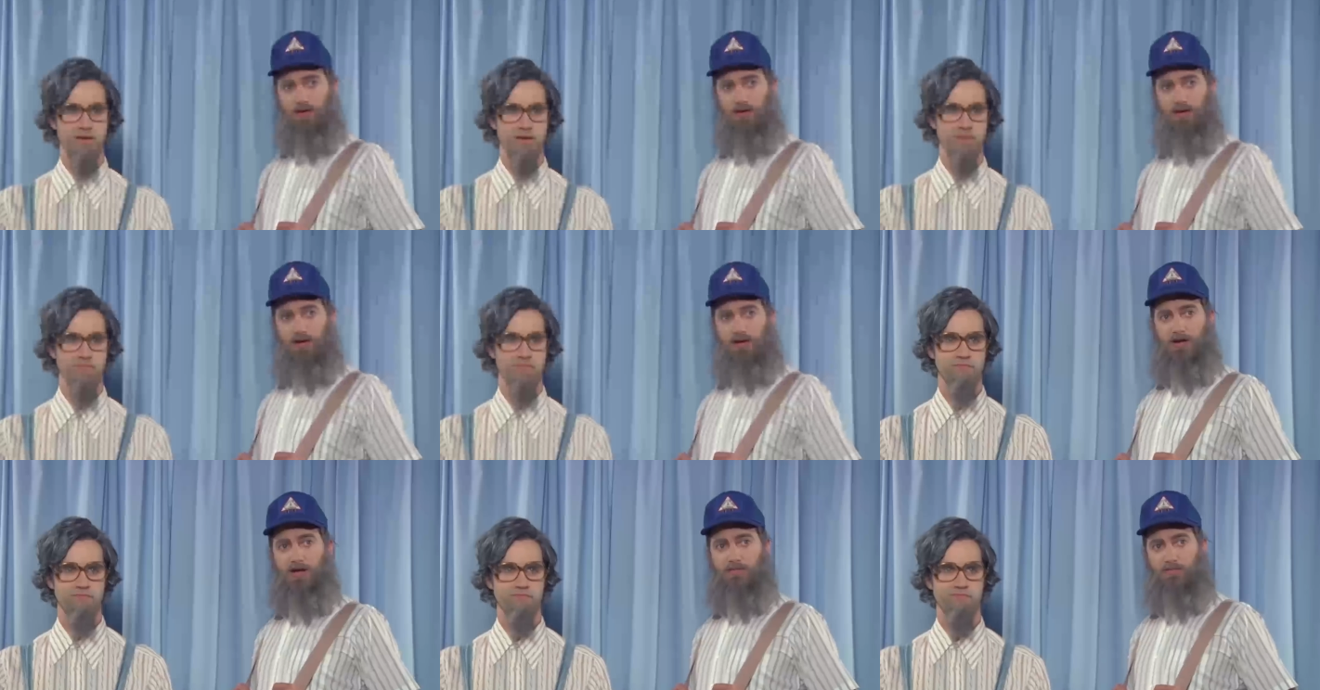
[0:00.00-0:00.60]

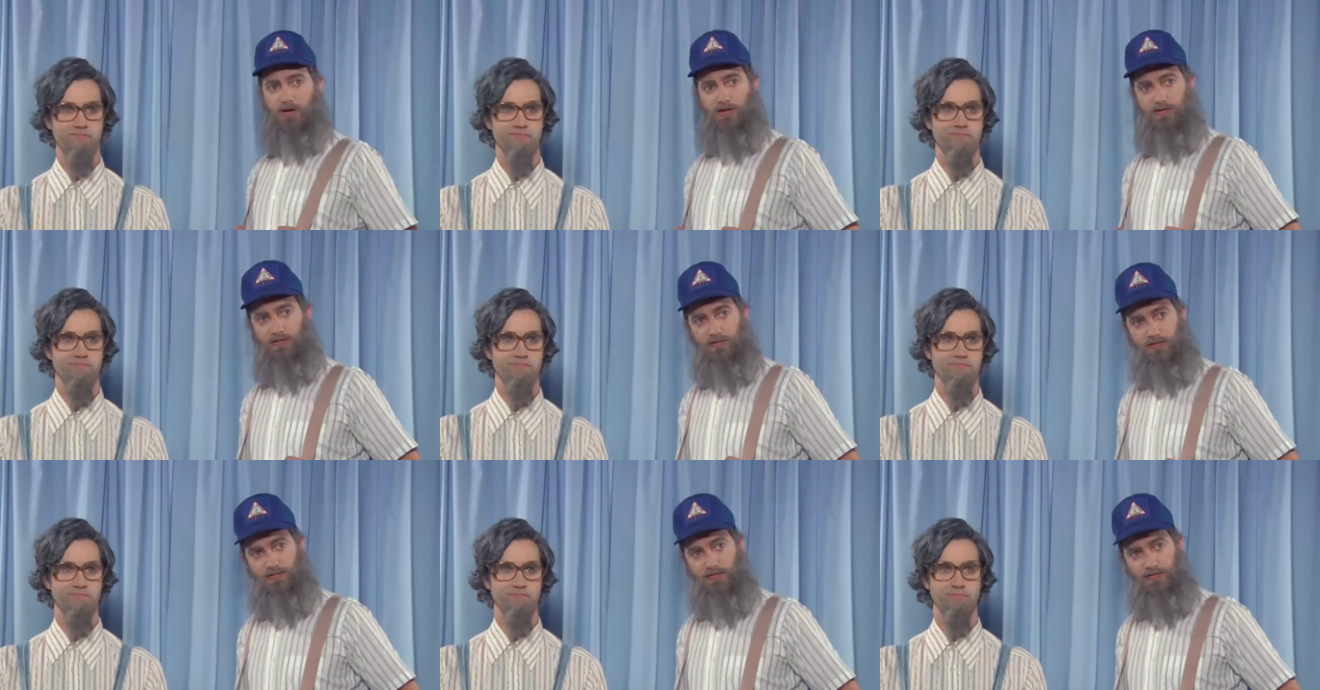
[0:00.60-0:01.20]
Speaker 1: Enigma
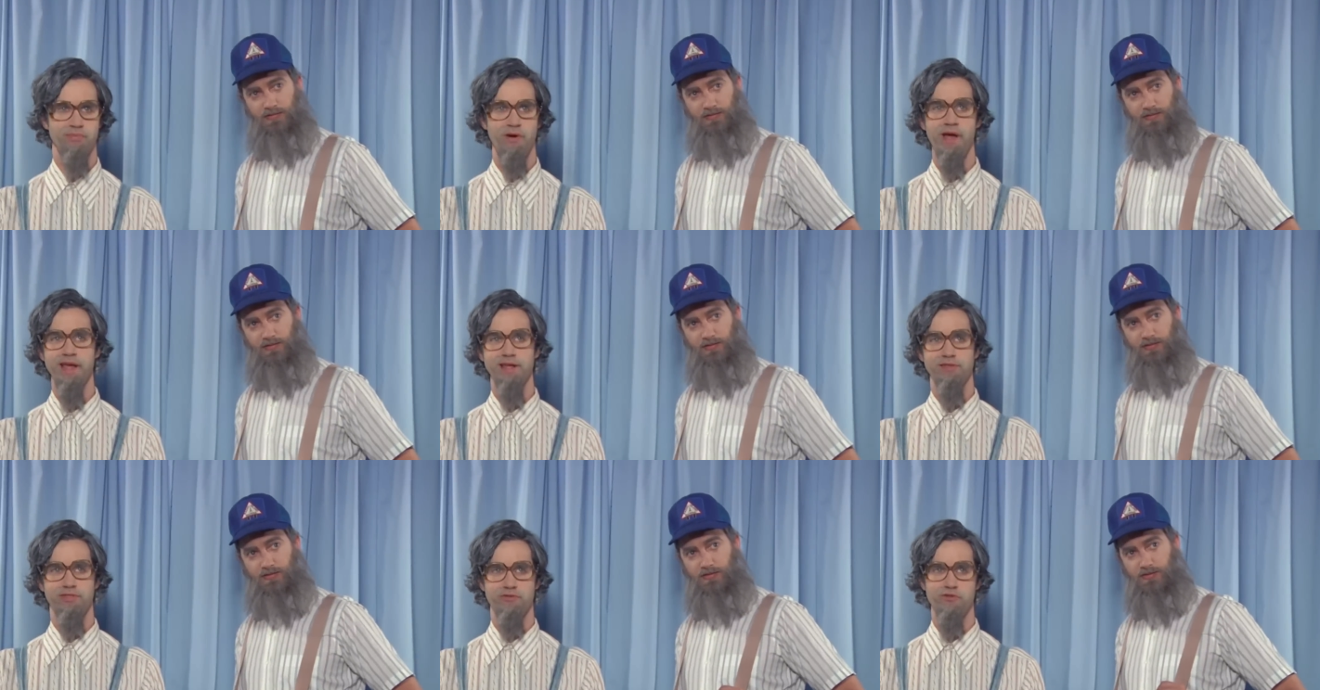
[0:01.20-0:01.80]

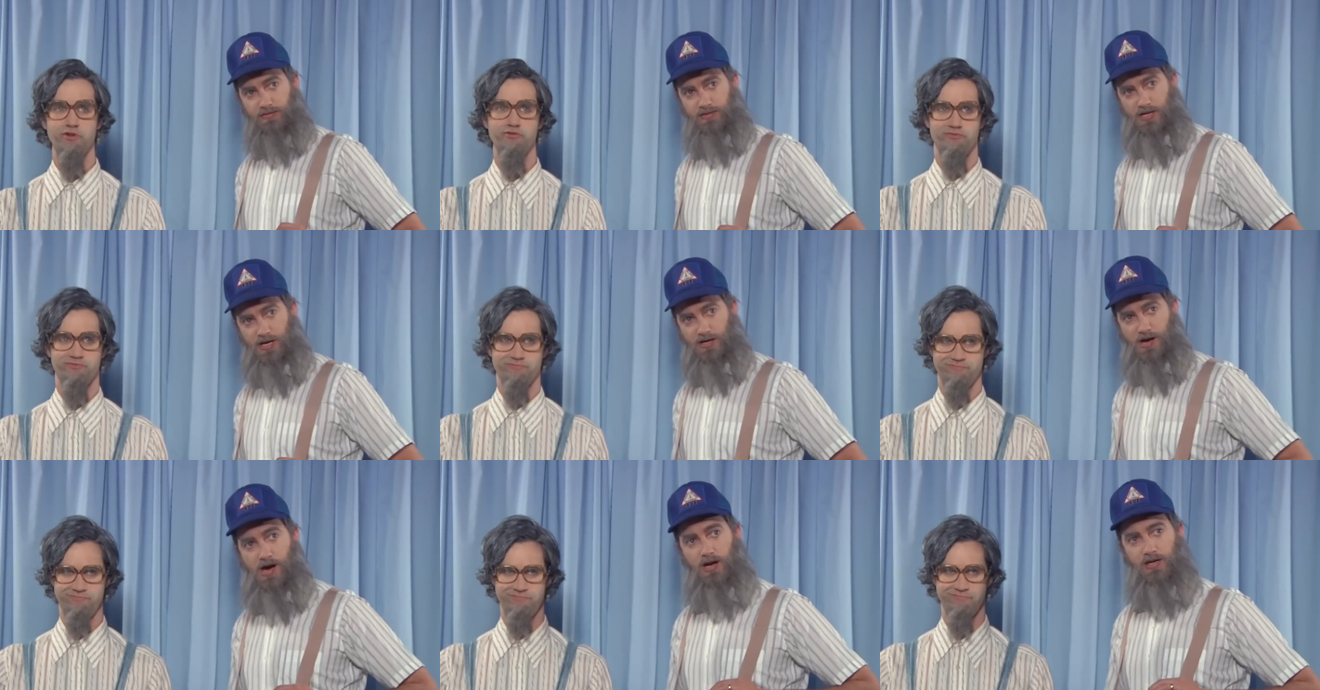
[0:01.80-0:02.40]
breakthrough.
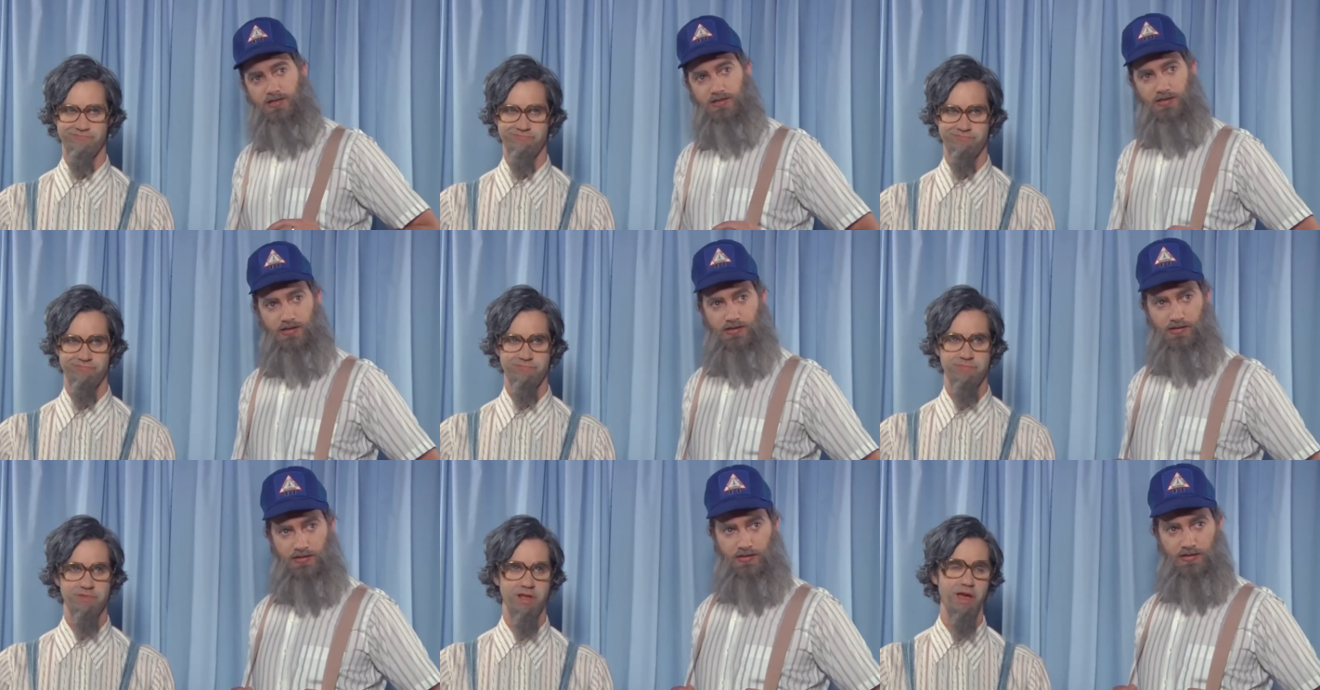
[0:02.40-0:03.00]

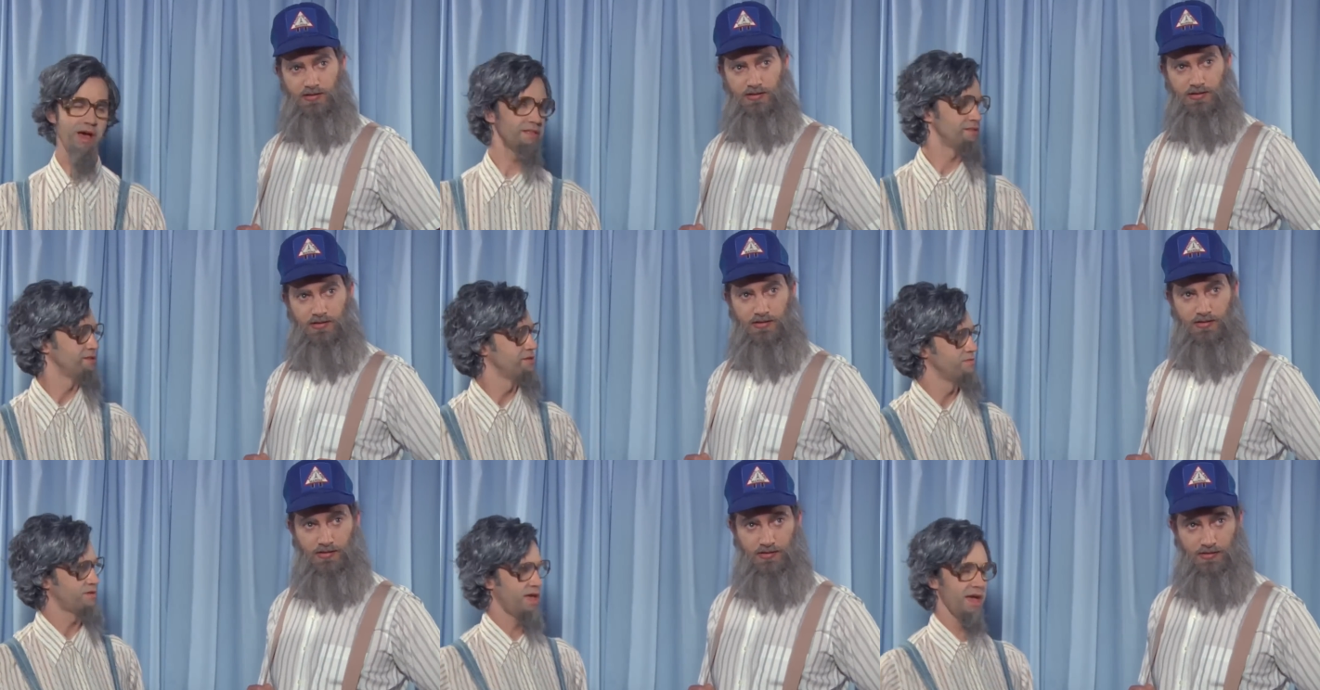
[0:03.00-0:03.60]
Technology. Yeah,
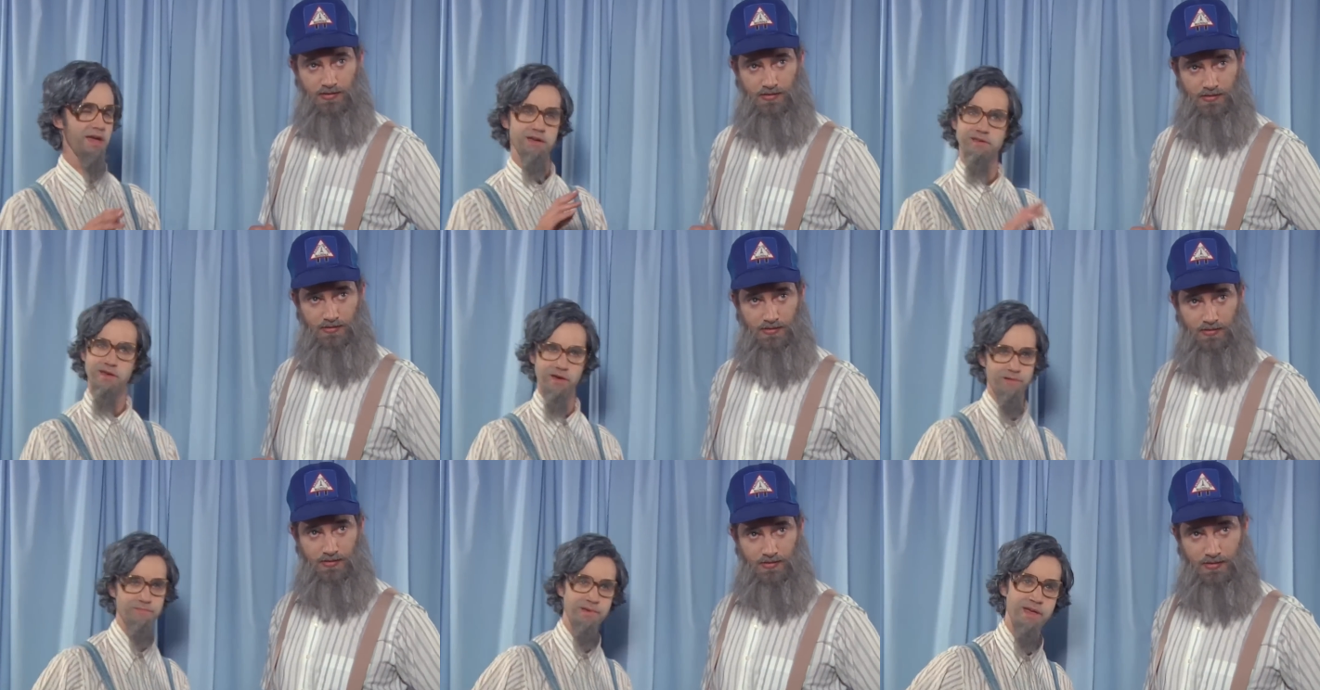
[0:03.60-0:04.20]
you can't
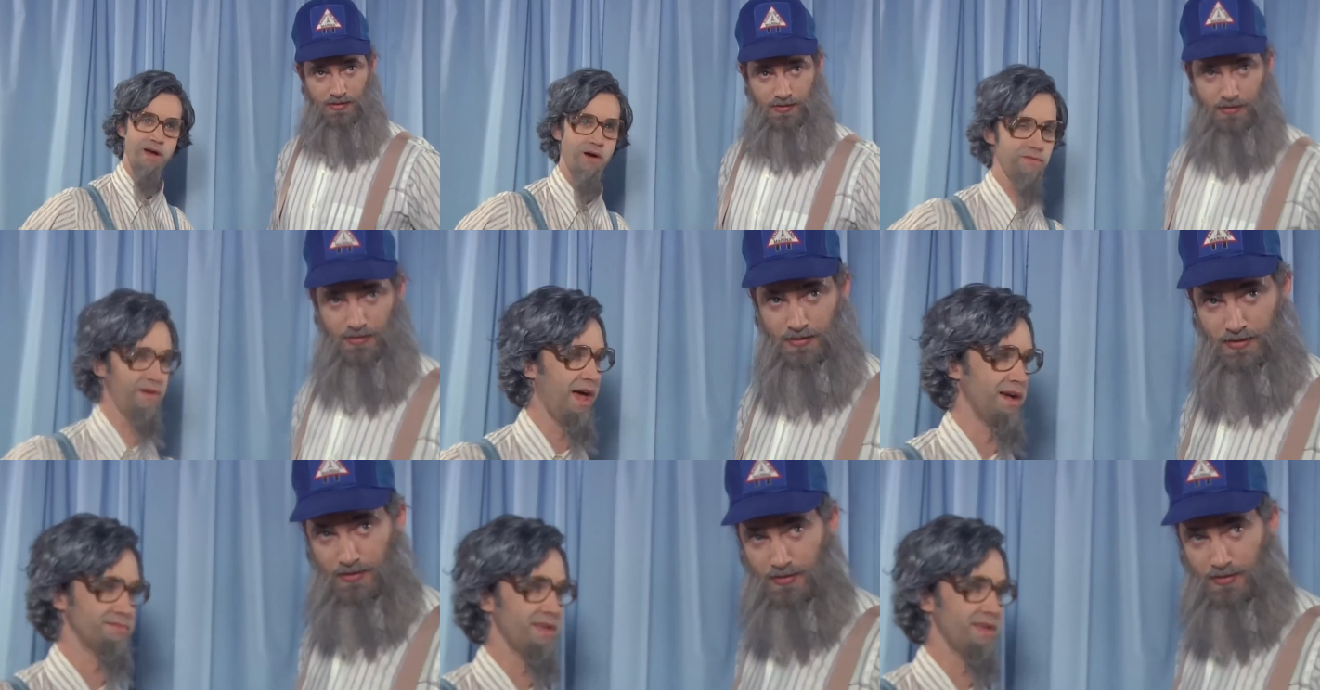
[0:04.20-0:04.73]
cut me off like